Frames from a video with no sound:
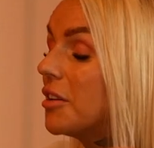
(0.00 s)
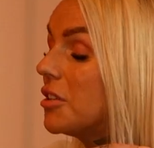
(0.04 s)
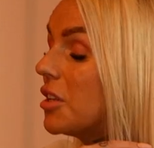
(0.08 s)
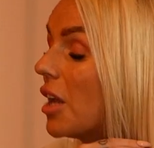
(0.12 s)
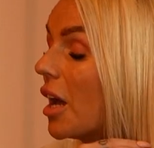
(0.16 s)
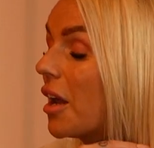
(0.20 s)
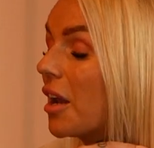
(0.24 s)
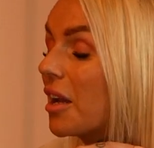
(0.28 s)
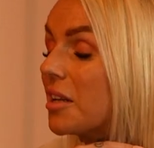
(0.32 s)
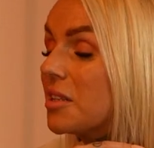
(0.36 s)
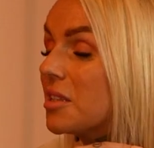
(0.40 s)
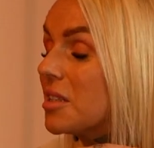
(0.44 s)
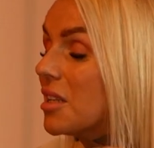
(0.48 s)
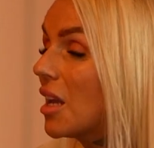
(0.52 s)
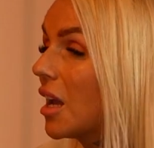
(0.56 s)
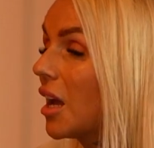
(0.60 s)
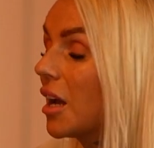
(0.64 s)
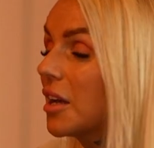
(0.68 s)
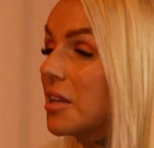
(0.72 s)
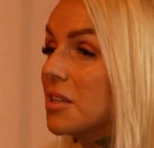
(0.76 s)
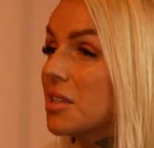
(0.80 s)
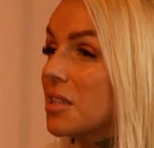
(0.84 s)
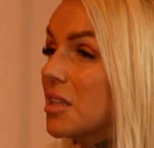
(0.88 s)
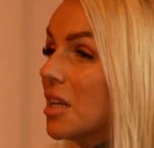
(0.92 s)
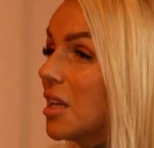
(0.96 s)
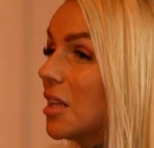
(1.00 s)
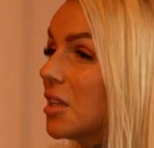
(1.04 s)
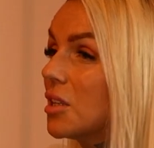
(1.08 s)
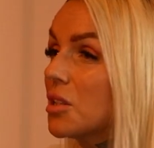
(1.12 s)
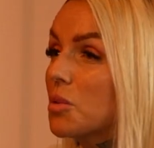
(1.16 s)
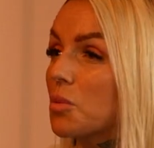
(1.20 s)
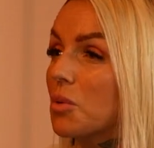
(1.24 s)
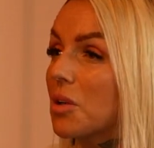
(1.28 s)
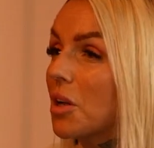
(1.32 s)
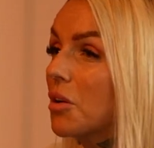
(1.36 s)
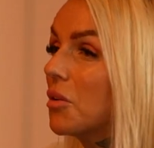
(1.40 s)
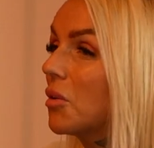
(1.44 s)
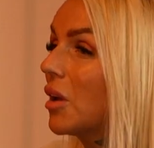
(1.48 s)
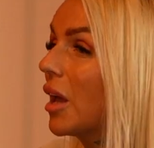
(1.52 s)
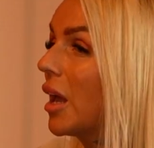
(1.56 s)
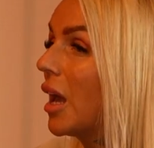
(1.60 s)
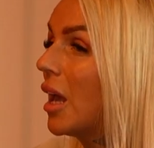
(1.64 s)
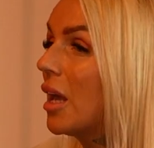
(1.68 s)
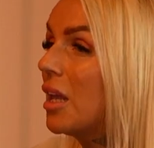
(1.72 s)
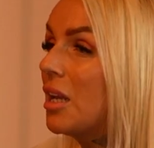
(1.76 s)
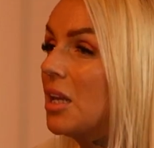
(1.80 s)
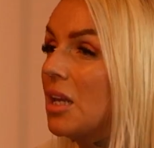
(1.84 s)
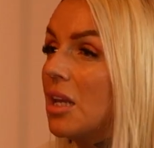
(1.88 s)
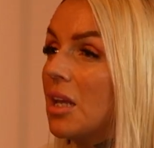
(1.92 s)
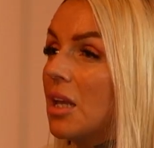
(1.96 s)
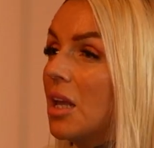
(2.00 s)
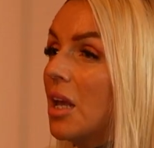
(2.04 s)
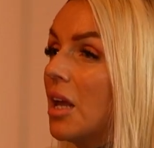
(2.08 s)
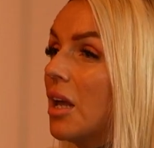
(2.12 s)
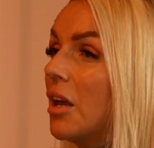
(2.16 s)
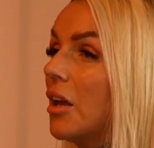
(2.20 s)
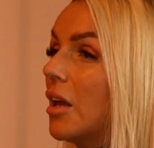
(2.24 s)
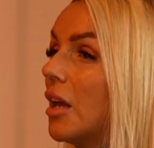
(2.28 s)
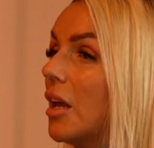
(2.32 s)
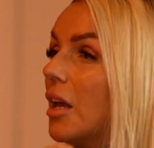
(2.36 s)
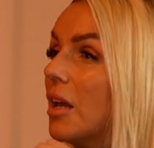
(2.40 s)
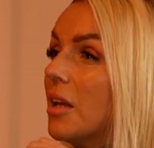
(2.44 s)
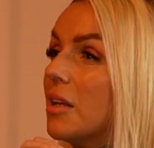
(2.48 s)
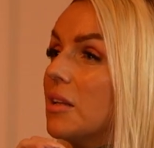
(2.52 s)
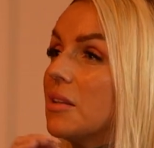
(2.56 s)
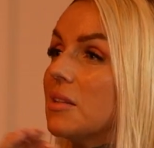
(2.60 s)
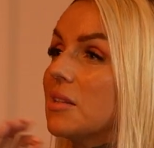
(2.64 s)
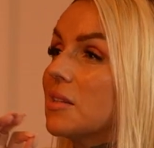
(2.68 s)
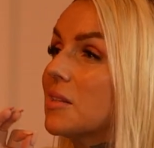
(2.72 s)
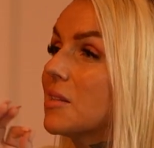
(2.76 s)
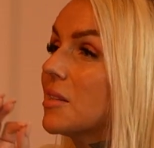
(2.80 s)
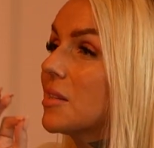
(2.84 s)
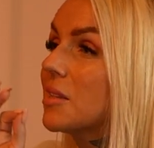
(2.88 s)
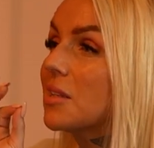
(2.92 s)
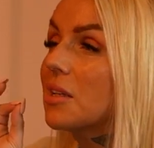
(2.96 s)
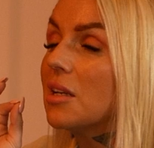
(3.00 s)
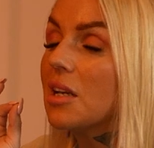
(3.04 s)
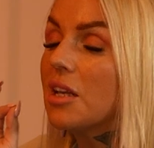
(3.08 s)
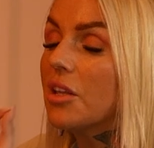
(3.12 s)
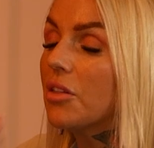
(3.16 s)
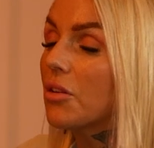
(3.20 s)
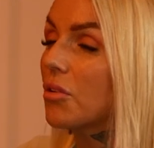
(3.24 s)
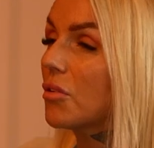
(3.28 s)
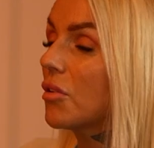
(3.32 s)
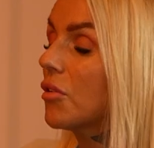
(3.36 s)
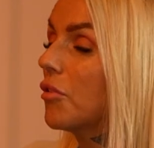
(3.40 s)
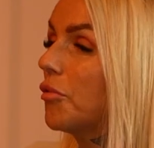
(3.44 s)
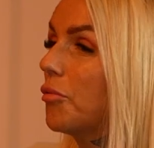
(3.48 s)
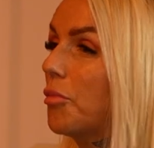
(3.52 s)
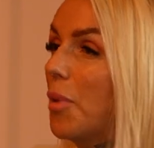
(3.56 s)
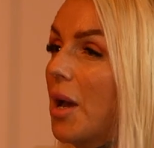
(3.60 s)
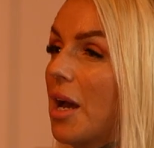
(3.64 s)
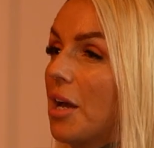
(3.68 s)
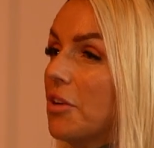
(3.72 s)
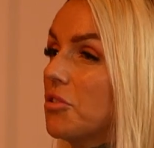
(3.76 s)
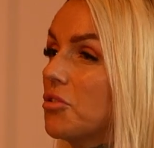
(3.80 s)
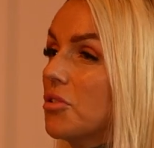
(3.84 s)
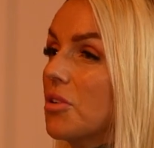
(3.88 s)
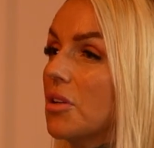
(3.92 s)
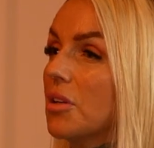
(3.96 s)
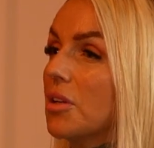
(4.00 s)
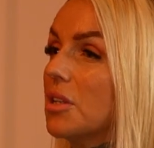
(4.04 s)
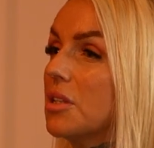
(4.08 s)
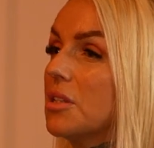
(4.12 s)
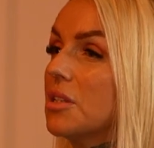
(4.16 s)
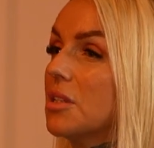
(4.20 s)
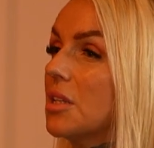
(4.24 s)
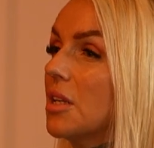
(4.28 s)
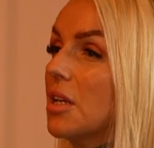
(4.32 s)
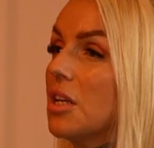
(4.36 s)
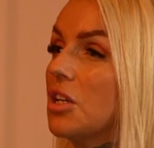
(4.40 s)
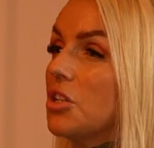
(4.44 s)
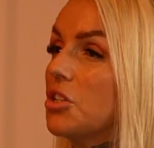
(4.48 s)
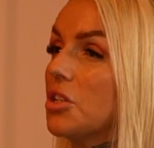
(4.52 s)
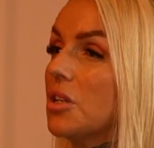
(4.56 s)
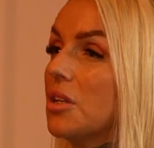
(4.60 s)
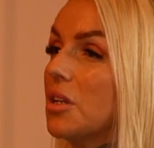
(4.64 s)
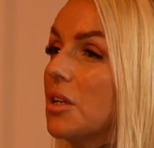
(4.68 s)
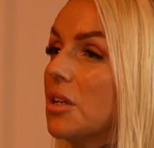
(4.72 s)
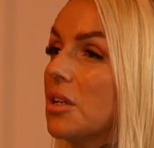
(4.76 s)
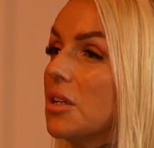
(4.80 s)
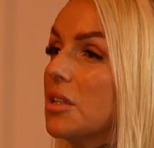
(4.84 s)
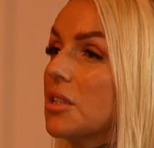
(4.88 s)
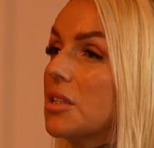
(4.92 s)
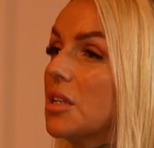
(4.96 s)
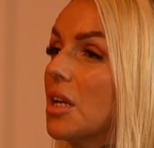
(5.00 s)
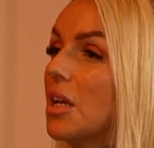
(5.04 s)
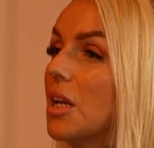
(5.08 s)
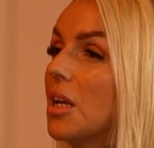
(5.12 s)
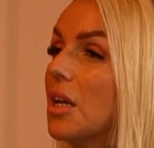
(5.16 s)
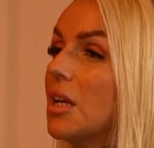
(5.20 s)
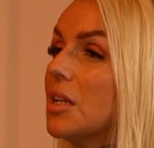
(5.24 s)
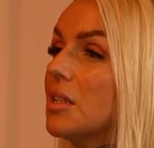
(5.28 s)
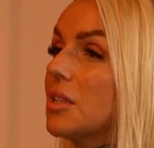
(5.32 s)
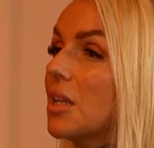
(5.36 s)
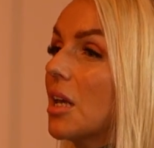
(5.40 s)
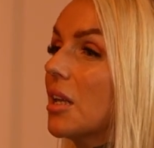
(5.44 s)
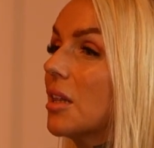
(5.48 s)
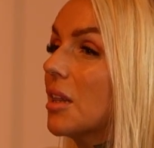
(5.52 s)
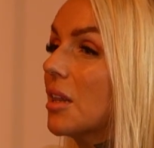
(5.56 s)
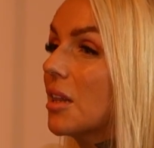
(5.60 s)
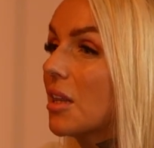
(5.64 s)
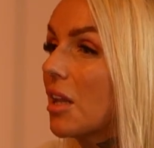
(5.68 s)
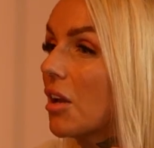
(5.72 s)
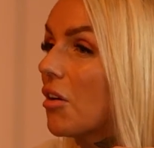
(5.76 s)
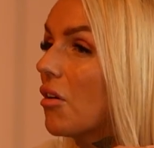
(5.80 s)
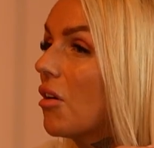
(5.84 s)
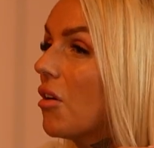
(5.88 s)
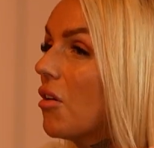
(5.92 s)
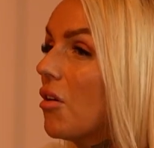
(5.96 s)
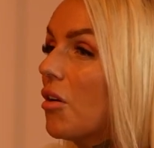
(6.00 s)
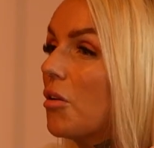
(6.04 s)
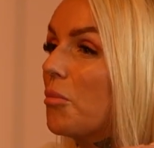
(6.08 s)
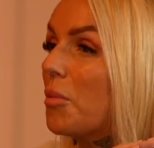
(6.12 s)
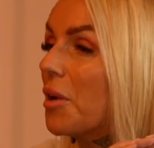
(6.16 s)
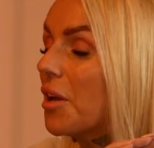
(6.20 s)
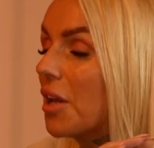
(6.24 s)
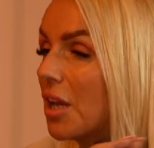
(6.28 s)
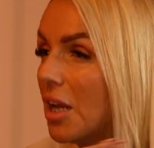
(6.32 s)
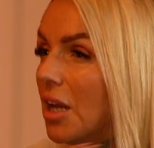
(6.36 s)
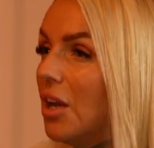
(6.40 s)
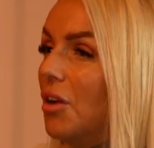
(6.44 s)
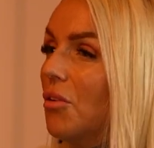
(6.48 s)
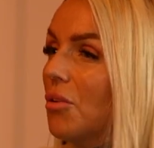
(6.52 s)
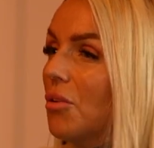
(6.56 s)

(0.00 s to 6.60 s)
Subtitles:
and I say this without any slither of patronization in it, is that they're all my